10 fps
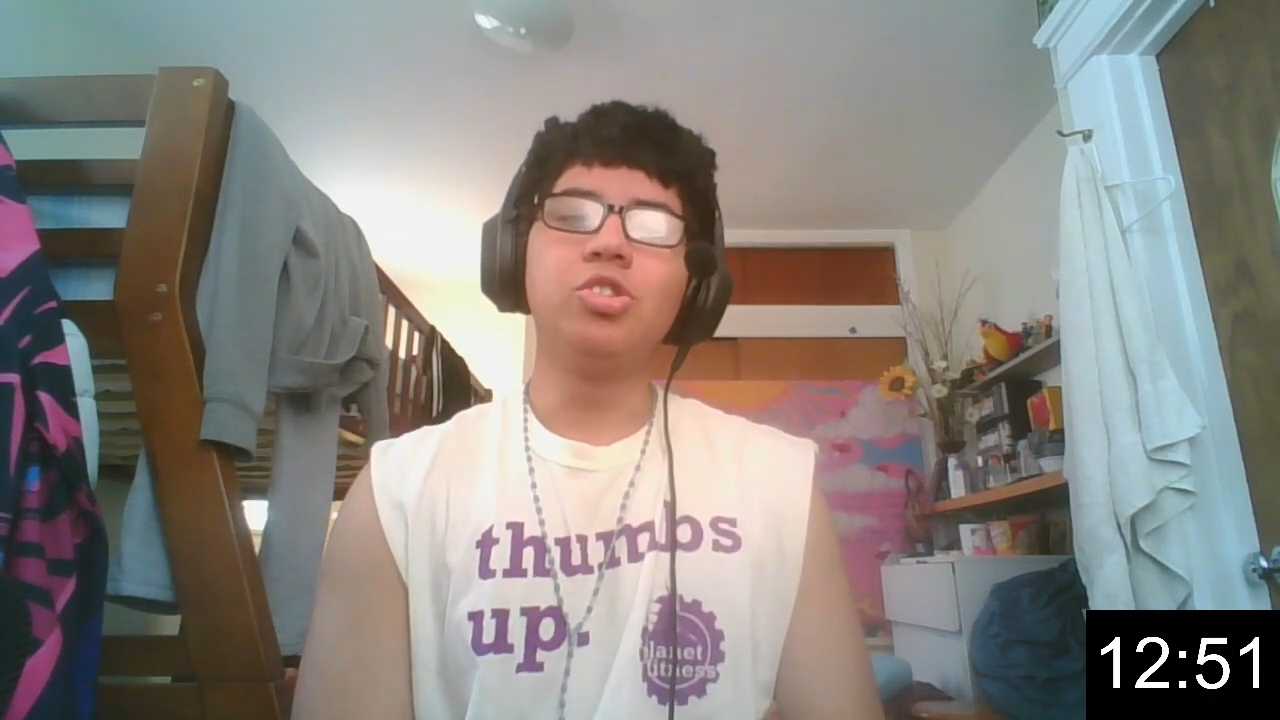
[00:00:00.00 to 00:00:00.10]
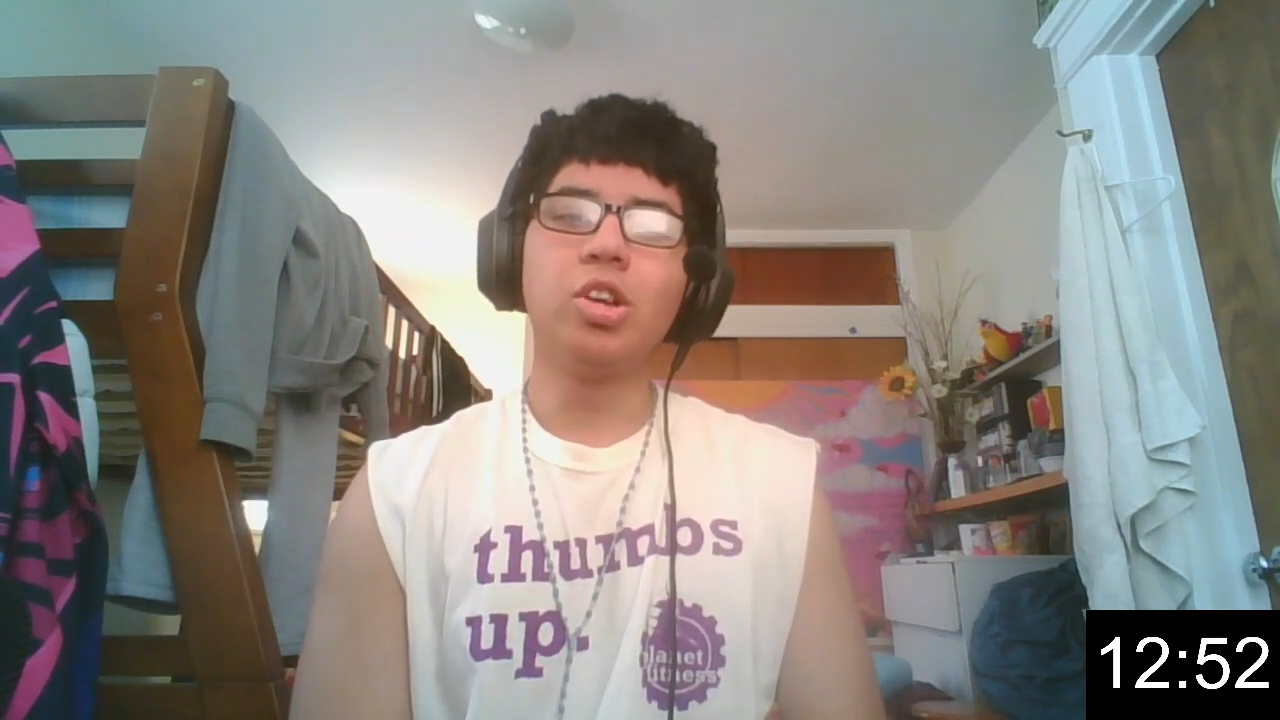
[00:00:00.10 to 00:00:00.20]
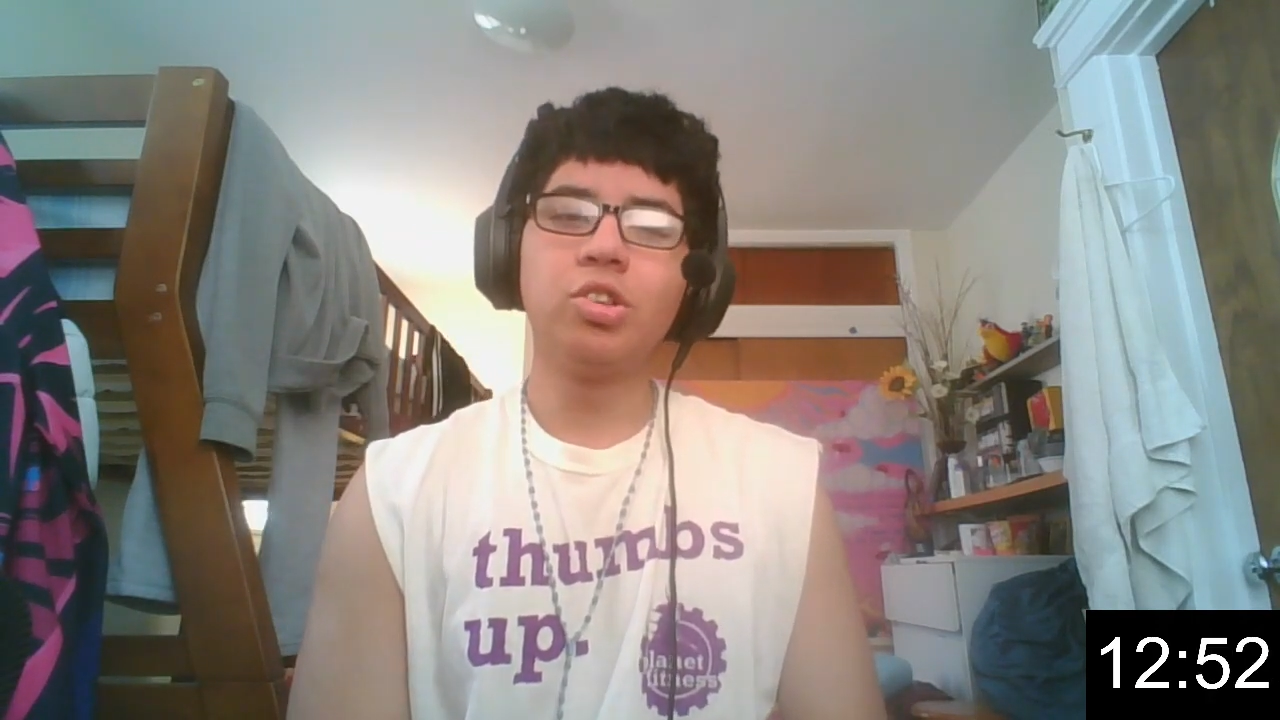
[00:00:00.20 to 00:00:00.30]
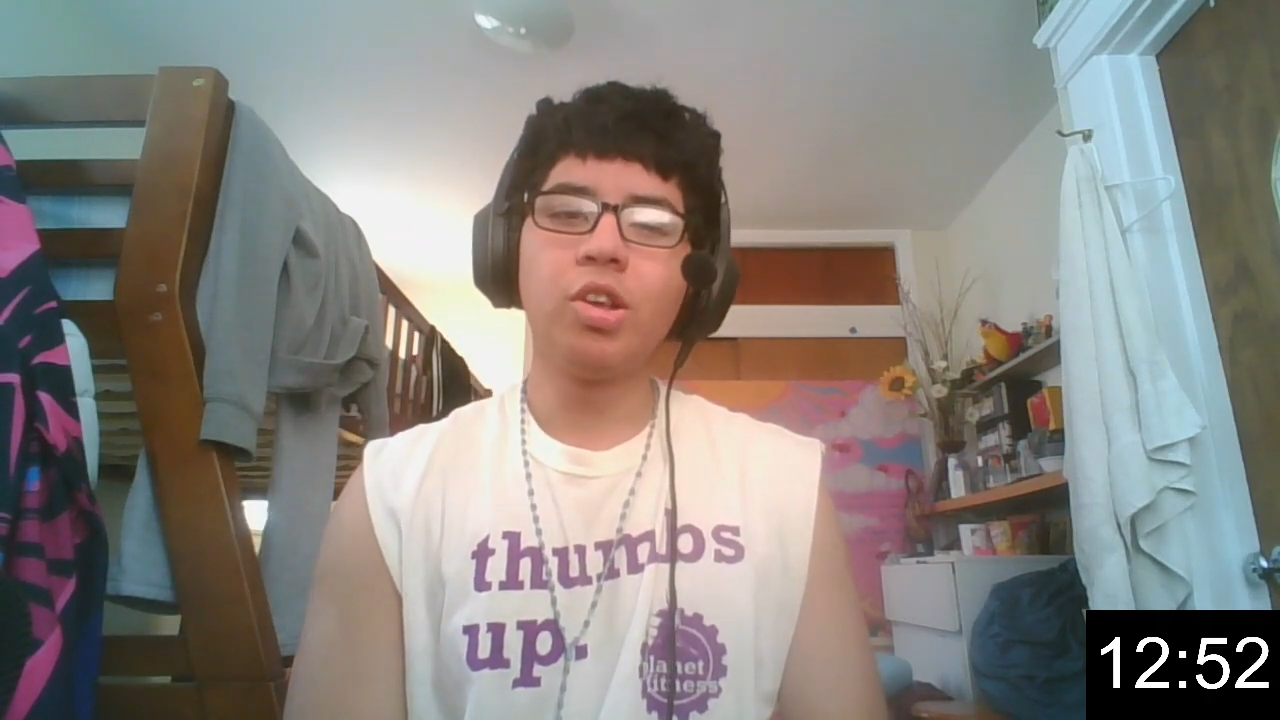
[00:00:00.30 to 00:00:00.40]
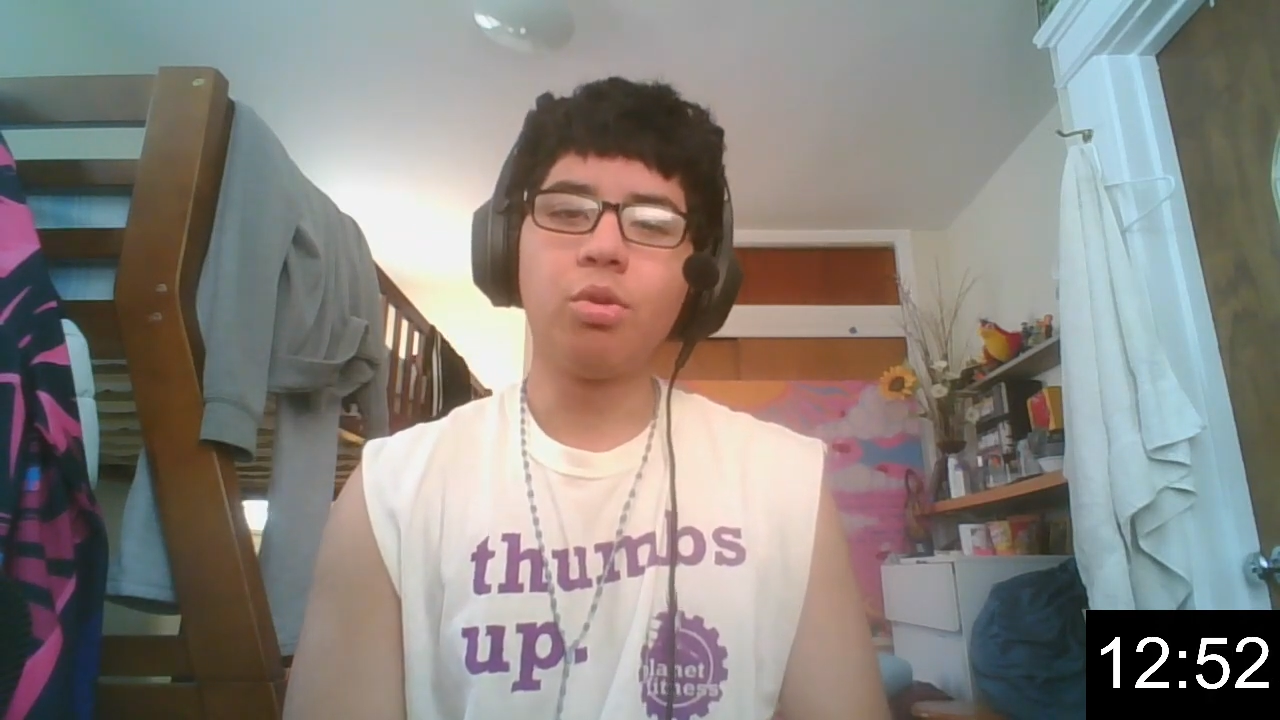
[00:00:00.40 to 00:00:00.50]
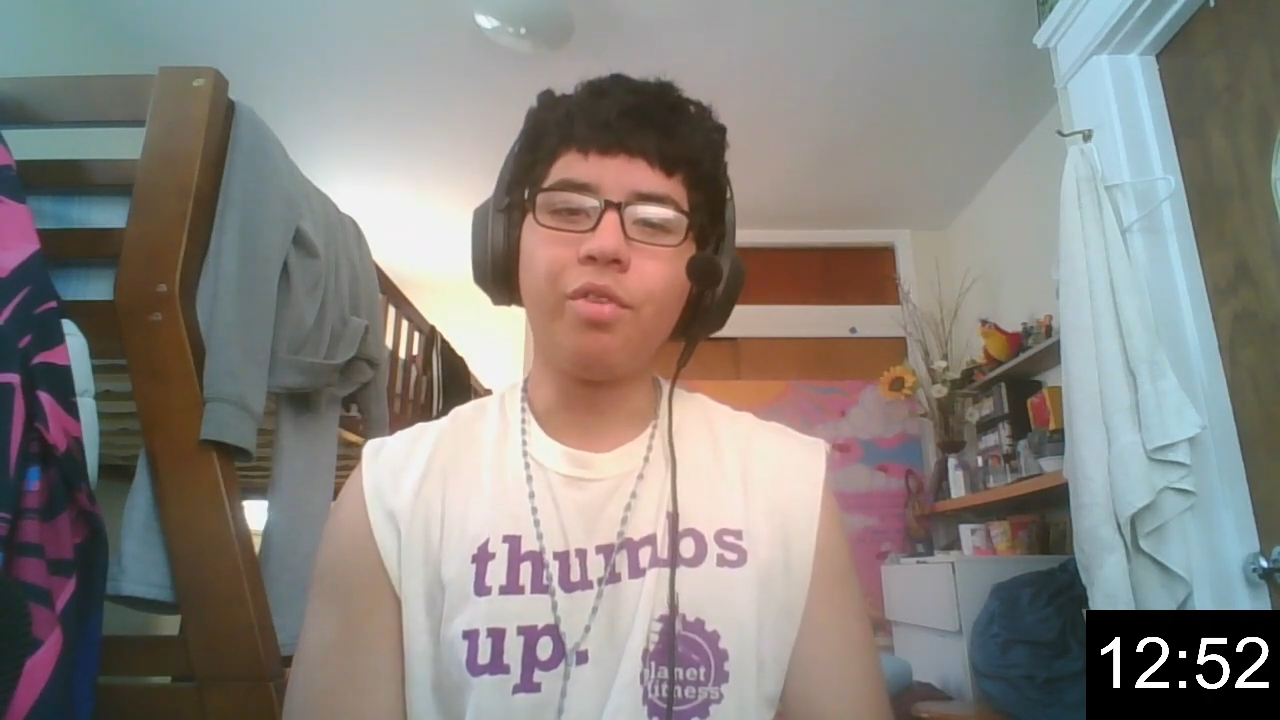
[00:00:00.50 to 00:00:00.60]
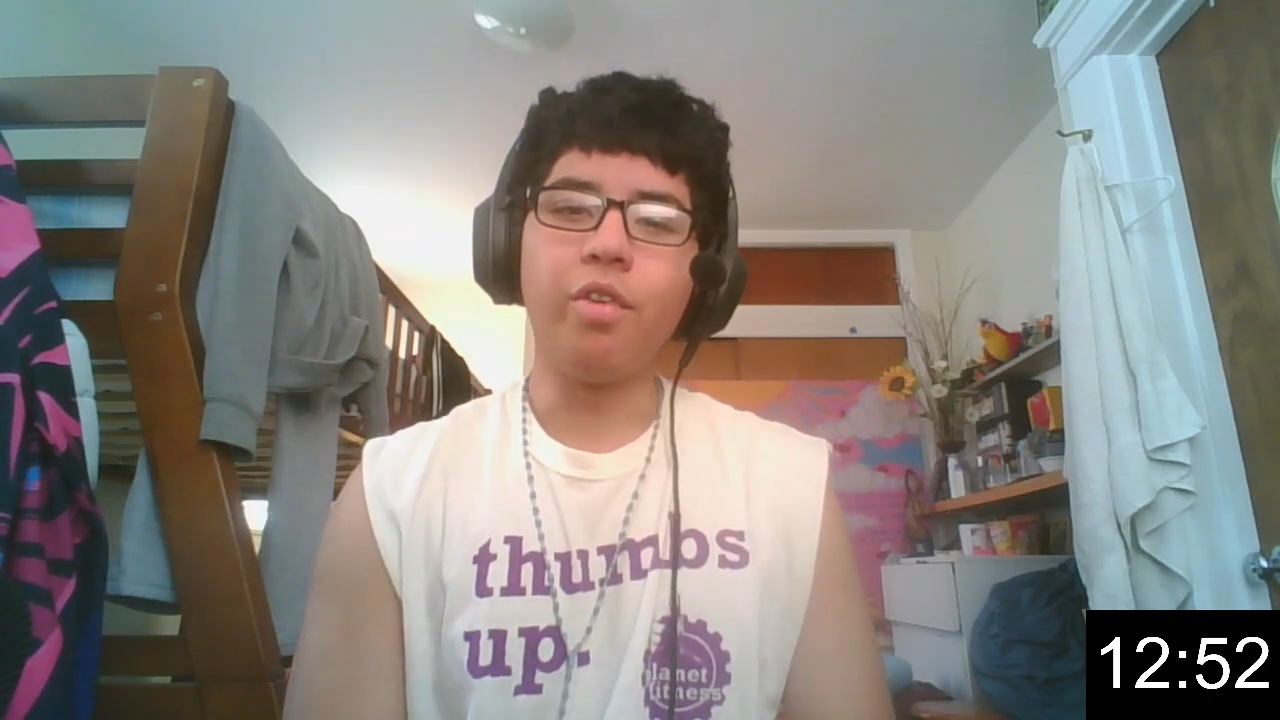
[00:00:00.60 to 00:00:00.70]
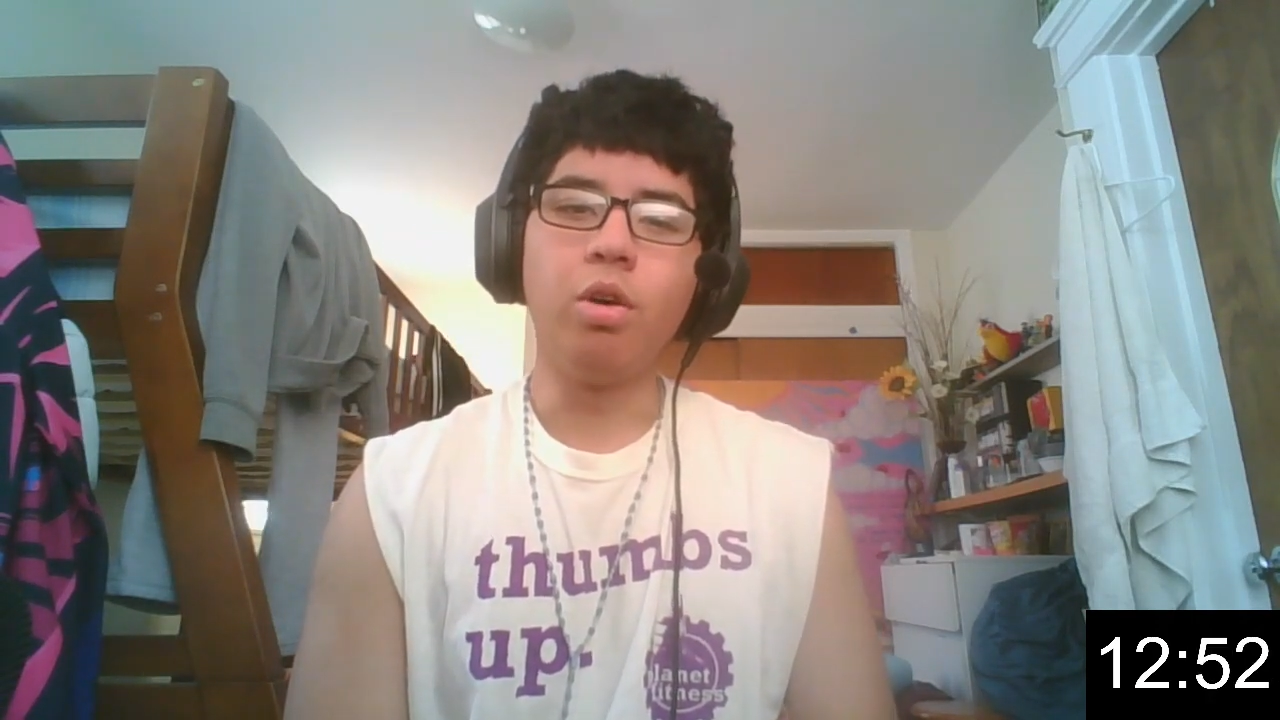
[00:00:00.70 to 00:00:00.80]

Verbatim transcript: just took away from.